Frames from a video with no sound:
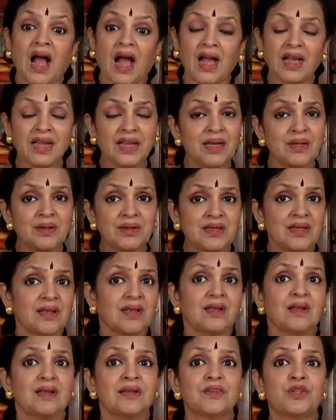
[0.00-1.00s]
I get
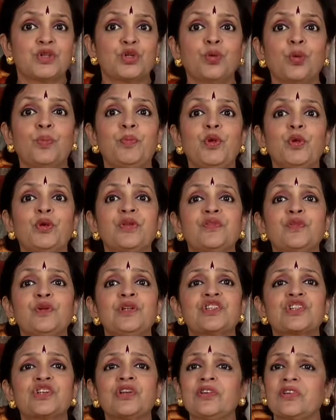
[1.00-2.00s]
2
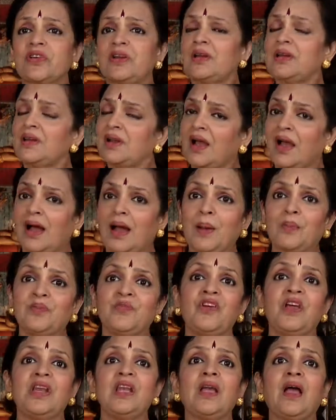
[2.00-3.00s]
beautiful children, I
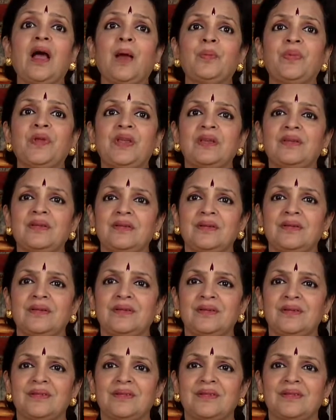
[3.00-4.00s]
am very happy.
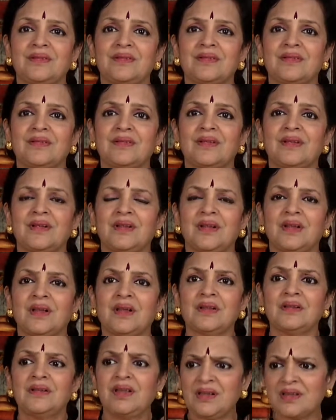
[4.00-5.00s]

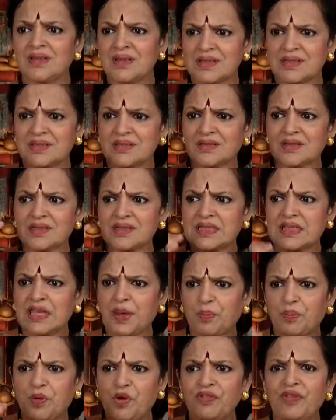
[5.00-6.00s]
There is
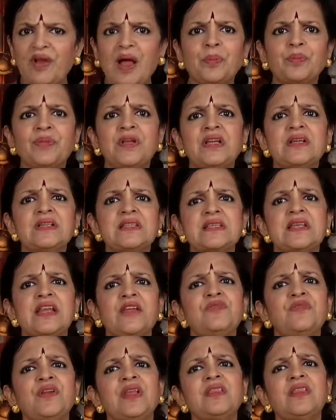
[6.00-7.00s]
step of happiness in
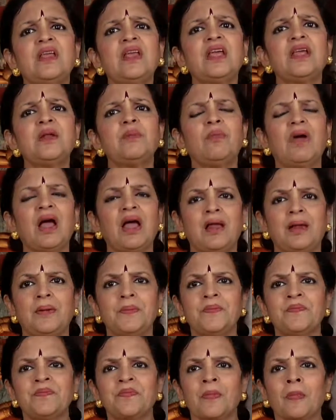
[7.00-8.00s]
everything in
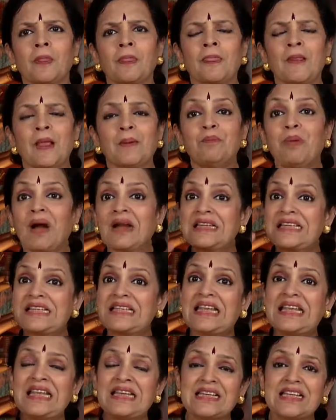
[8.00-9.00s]
man, but
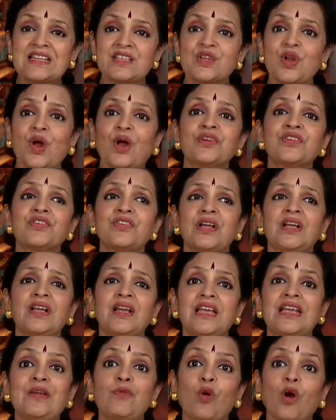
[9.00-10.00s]
he does not
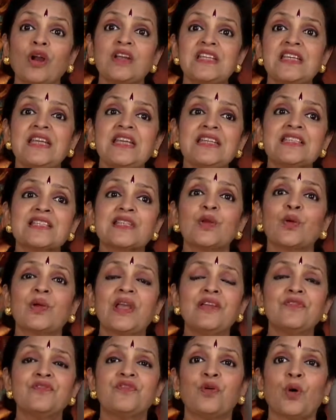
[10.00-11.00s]
realize what he is
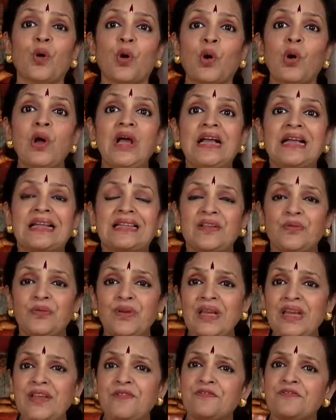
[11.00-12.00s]
looking for. The
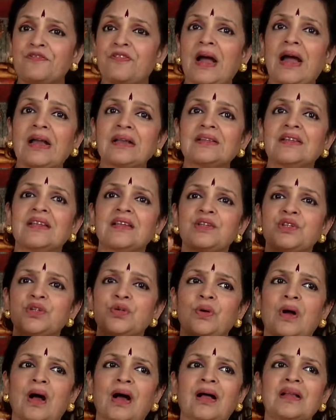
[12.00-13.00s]
very fact that
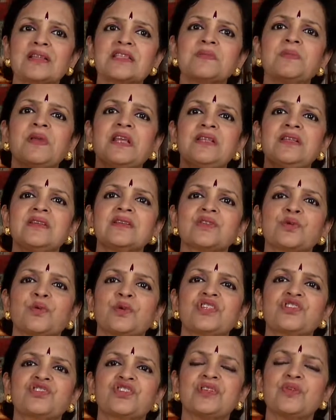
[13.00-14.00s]
you ask me this
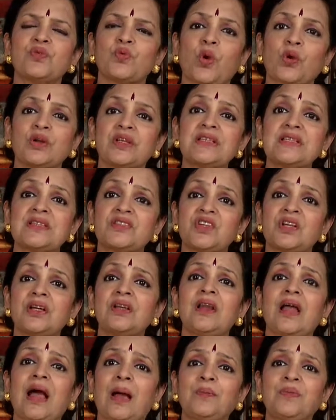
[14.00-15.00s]
question, what is
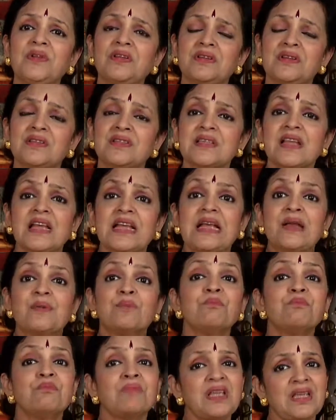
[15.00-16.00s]
real happiness,
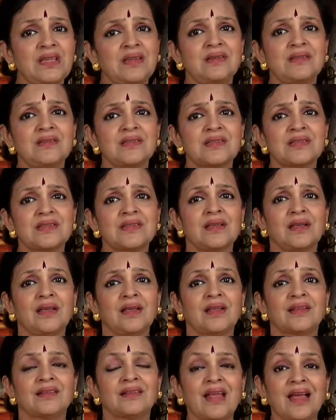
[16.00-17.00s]
means
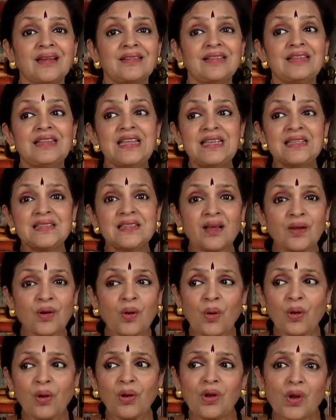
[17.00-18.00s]
that these are
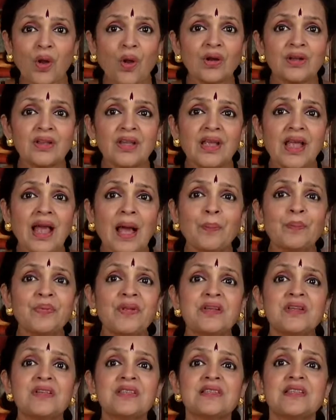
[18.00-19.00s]
all not the
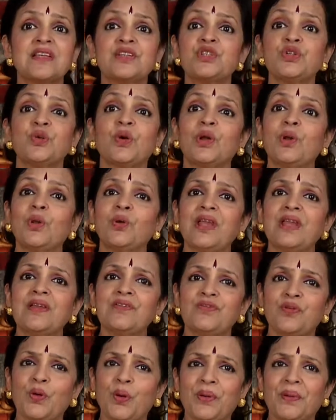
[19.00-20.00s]
happiness that you are
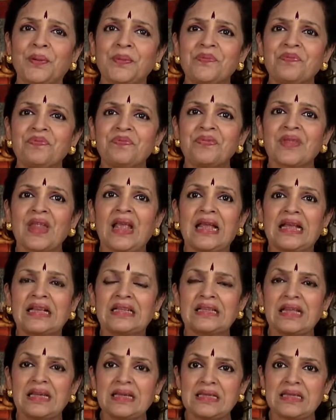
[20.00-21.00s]
looking for.
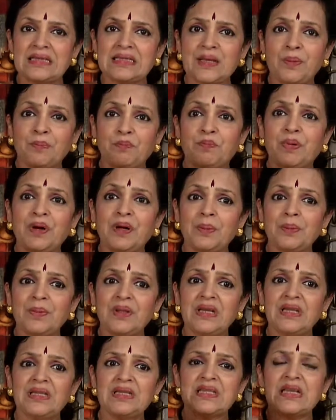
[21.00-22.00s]
There is a
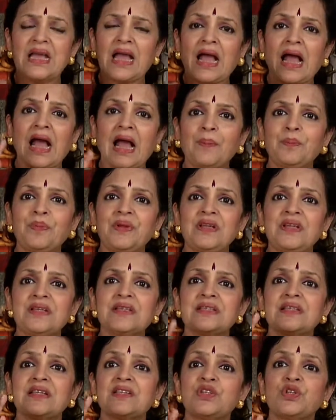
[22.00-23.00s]
permanent
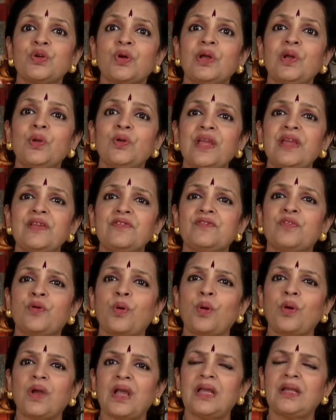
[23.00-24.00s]
happiness that you are looking
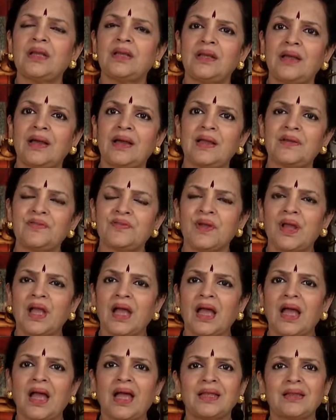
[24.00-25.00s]
for in life,
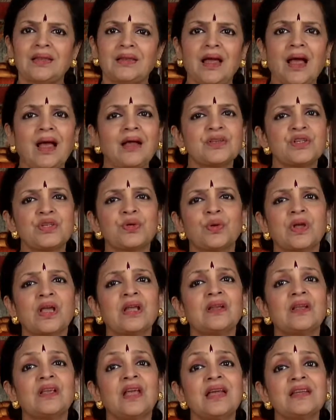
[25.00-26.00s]
and that you
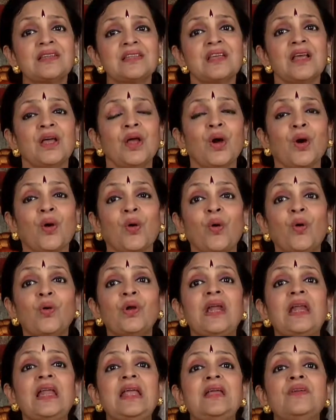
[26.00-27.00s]
can get
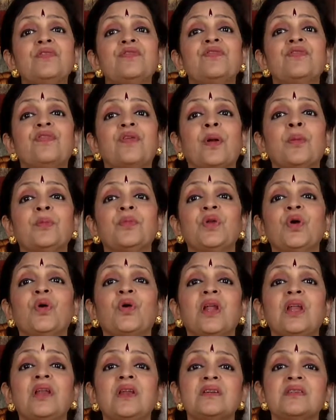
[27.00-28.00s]
only from
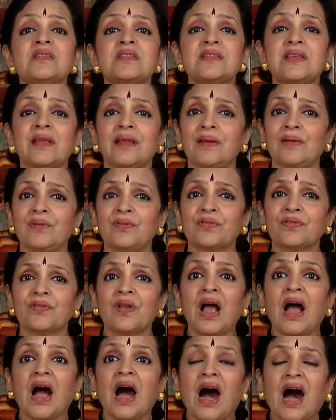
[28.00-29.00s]
your inner self.
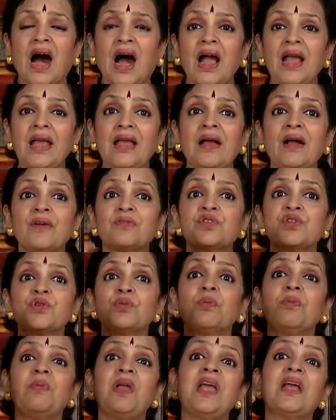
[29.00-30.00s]
I have
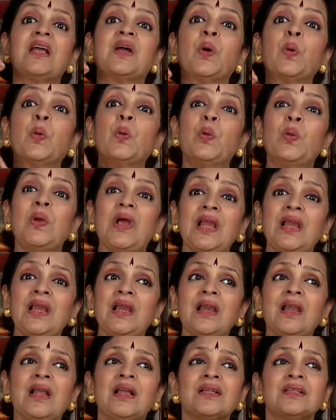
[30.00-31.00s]
to make a
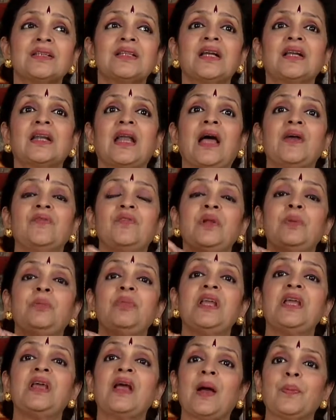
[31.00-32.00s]
will that I will
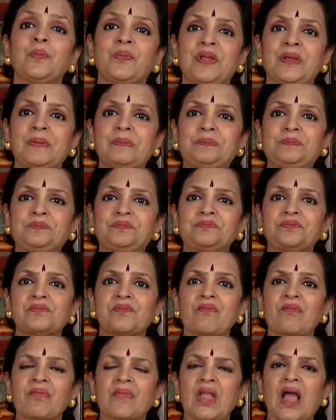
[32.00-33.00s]
be happy.
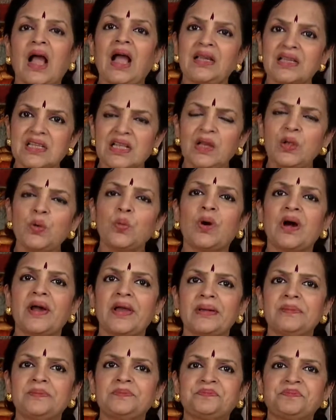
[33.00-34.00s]
I'll tell you
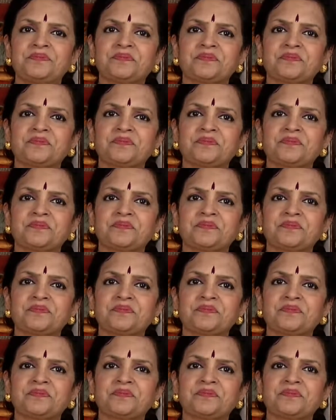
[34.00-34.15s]
why.